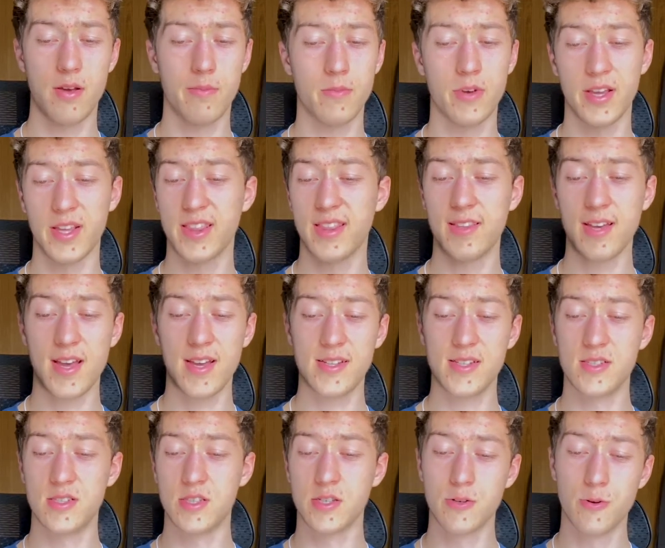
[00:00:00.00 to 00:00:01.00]
I'm like, that
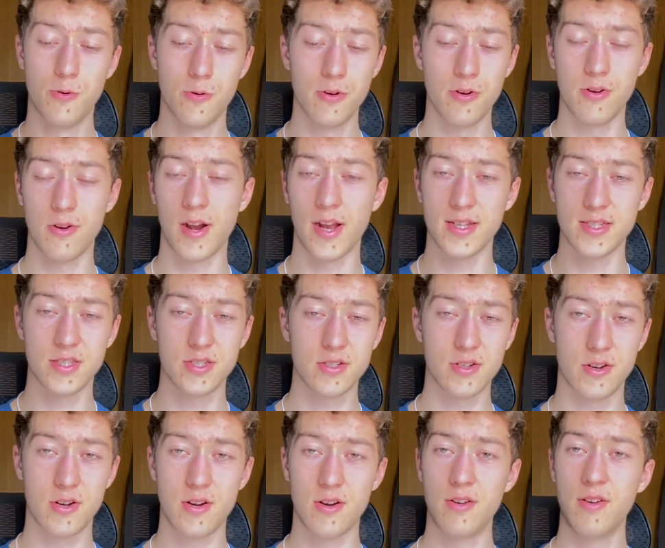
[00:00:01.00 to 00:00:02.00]
is the corner I
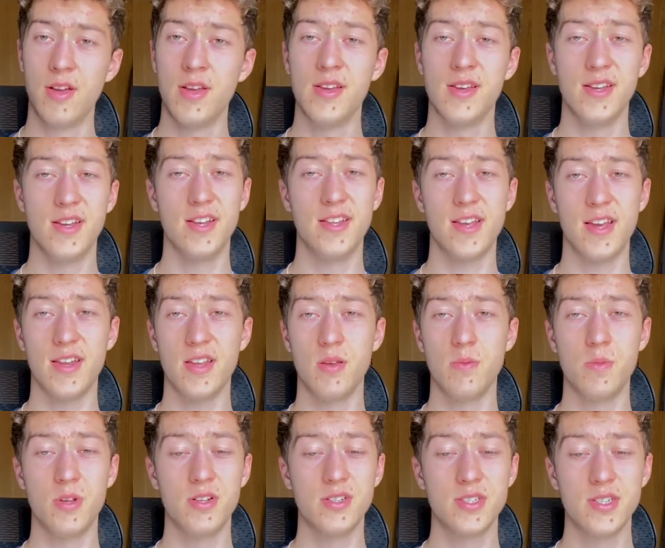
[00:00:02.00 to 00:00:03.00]
saw in that
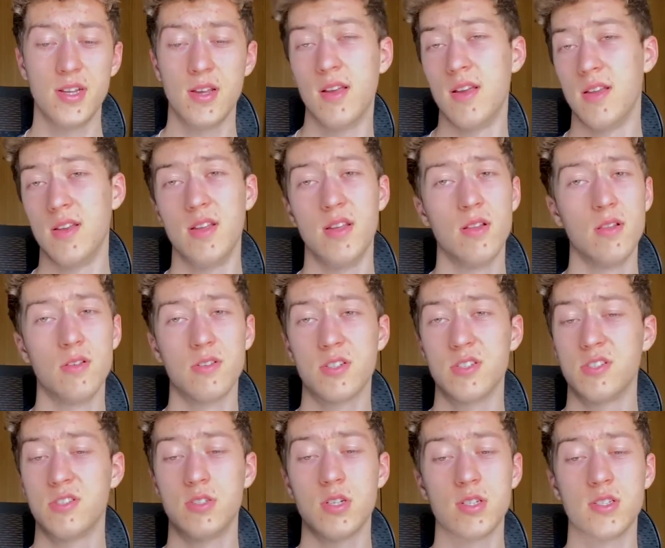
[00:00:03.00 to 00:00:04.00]
image, and it
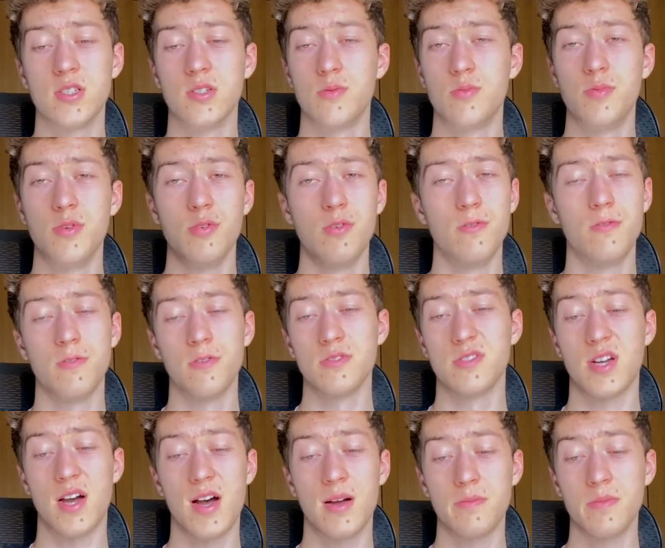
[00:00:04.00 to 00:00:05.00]
looks just as beautiful
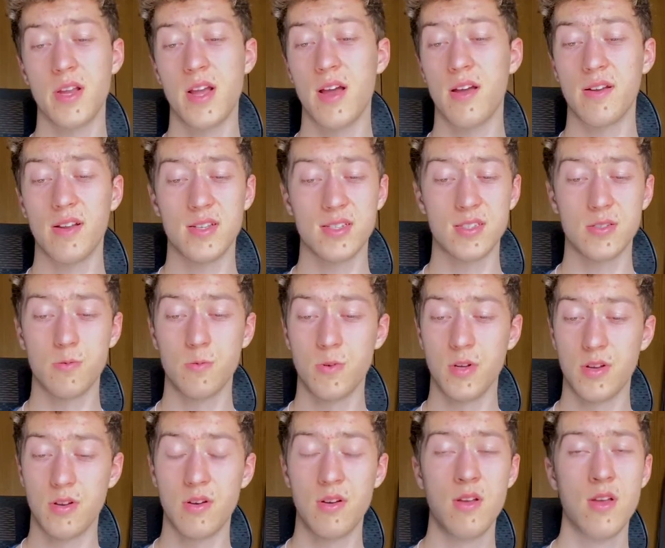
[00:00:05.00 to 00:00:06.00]
top down as it
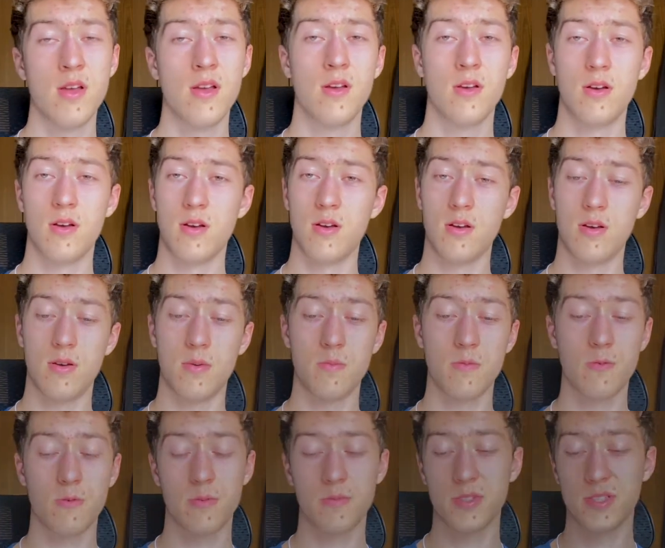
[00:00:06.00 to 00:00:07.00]
will
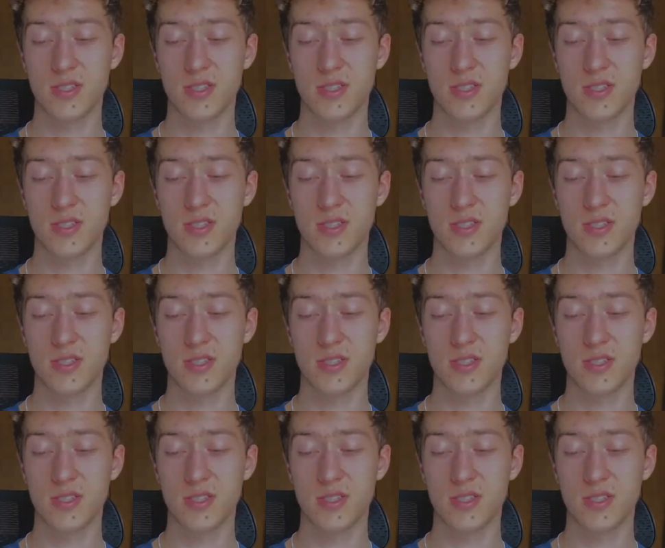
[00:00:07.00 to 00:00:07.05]
from the